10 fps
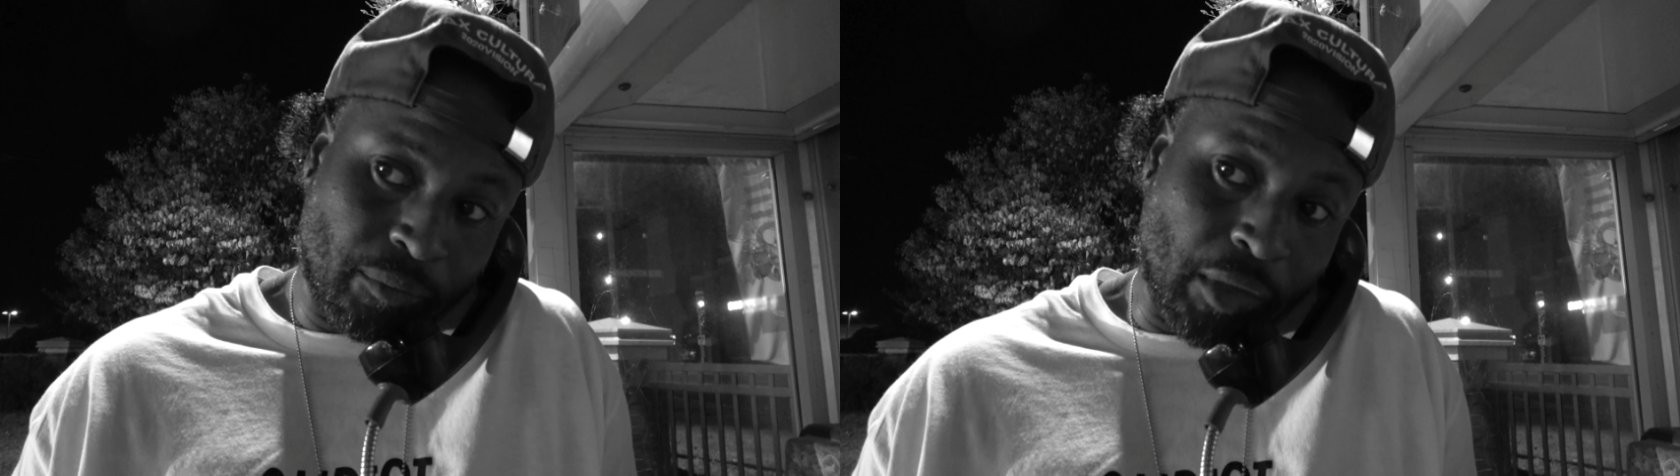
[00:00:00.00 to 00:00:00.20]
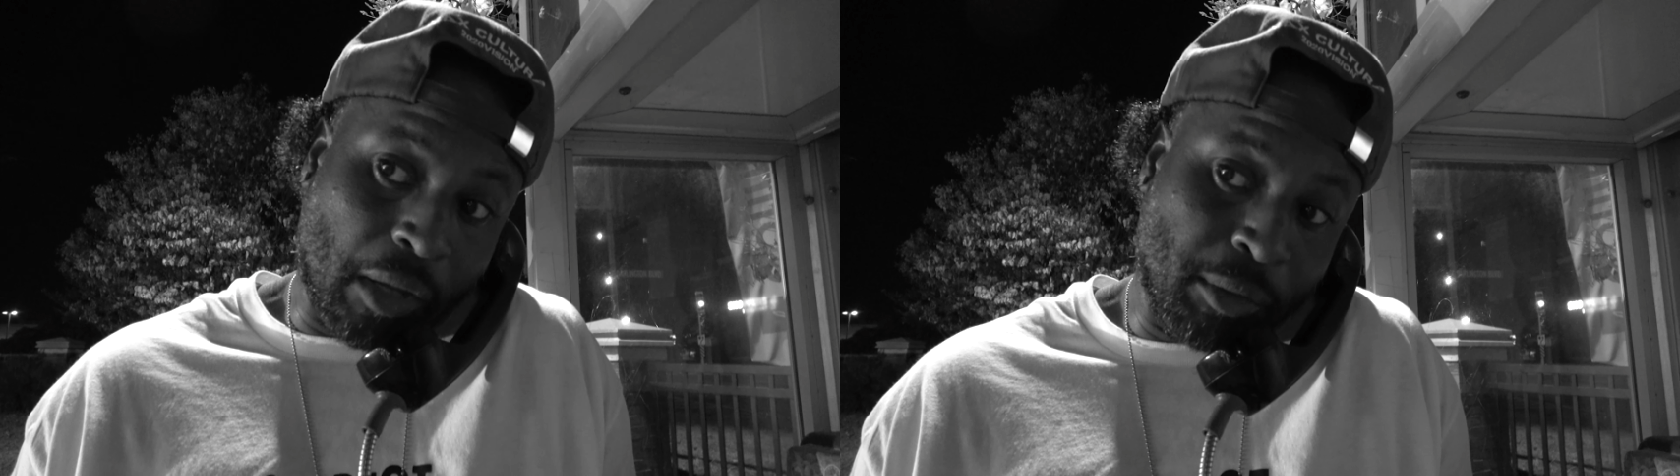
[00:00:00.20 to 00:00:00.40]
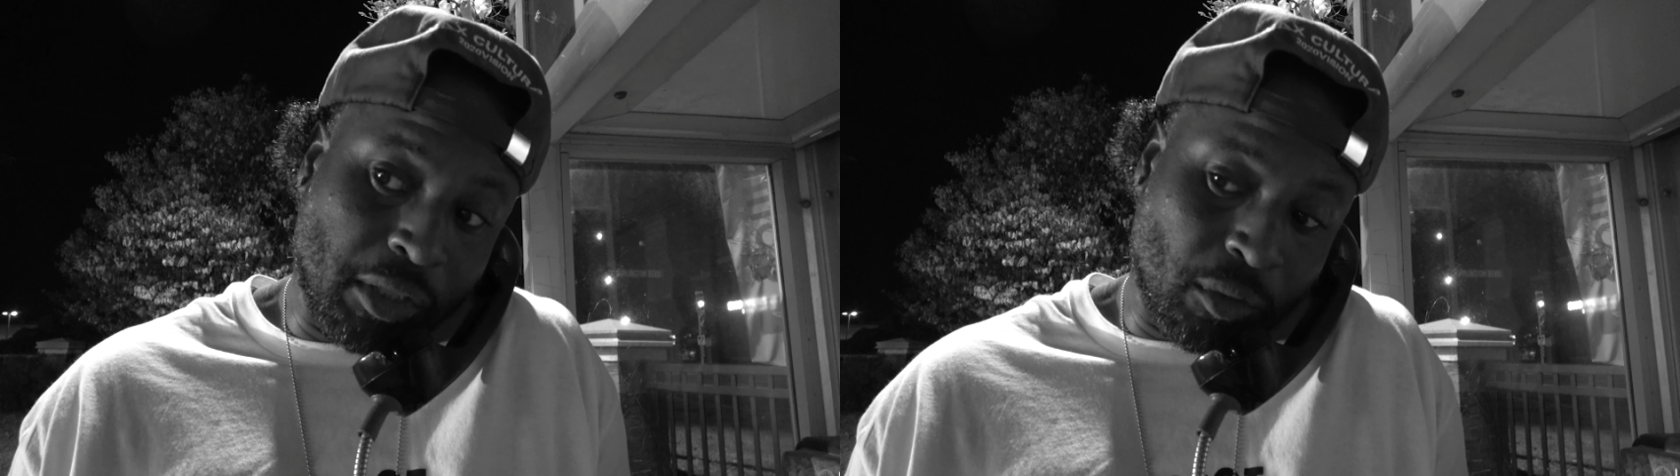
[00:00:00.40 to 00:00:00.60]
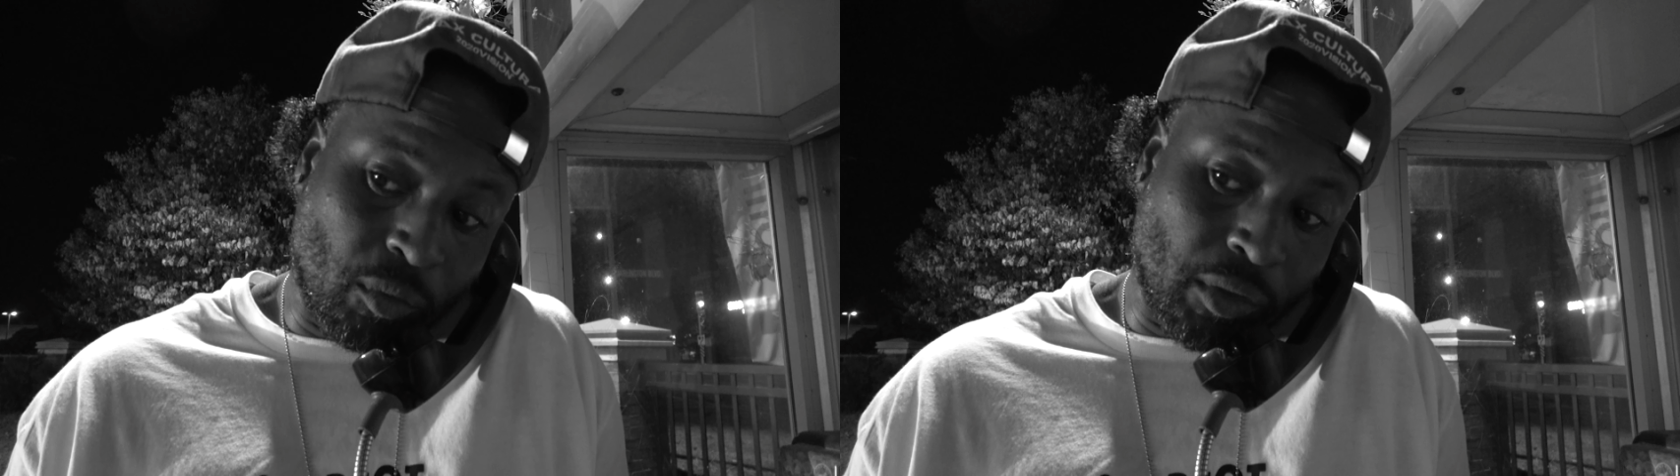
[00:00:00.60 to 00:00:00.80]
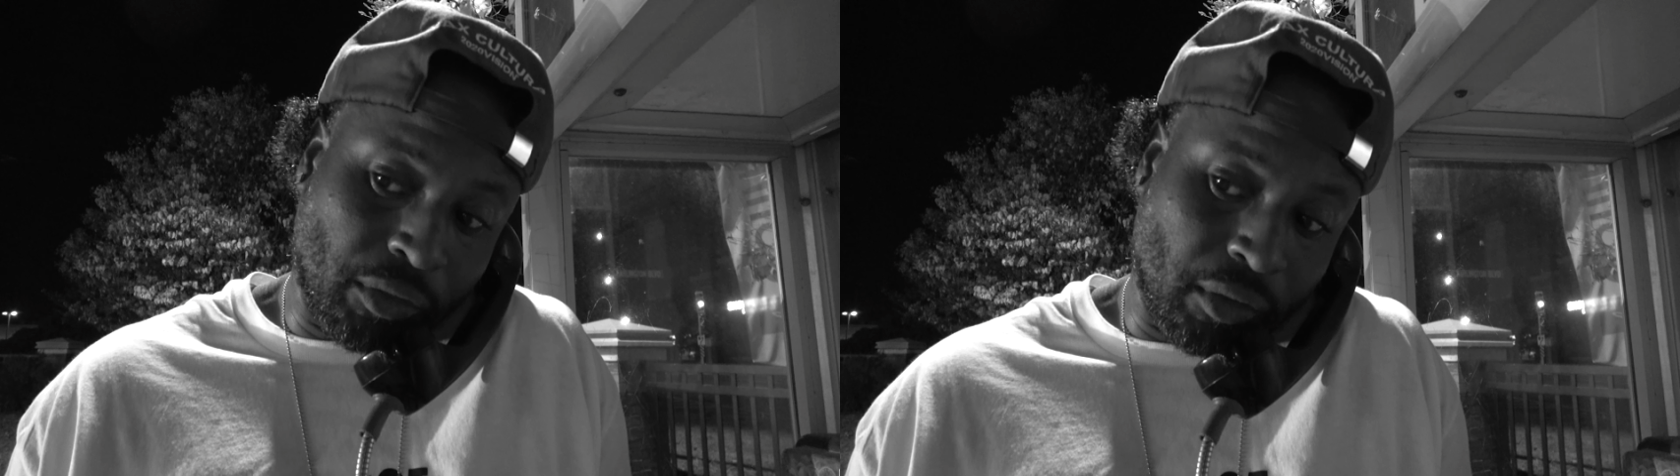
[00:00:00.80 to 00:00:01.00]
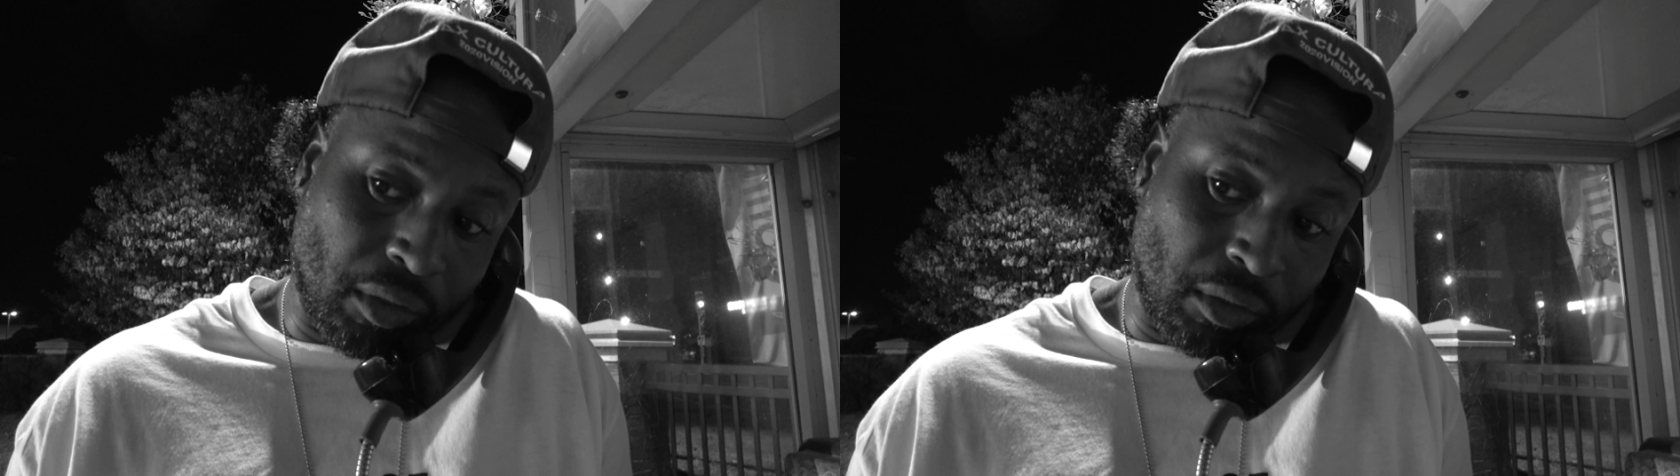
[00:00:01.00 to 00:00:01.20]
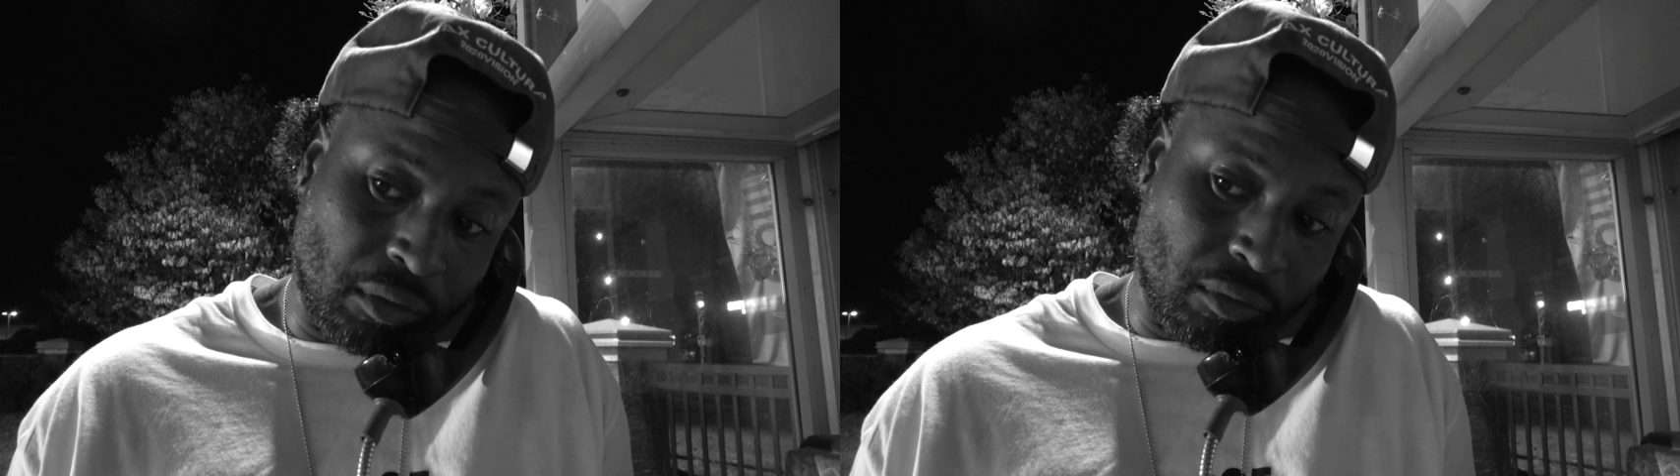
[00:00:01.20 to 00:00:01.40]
I'll be there at 1.30.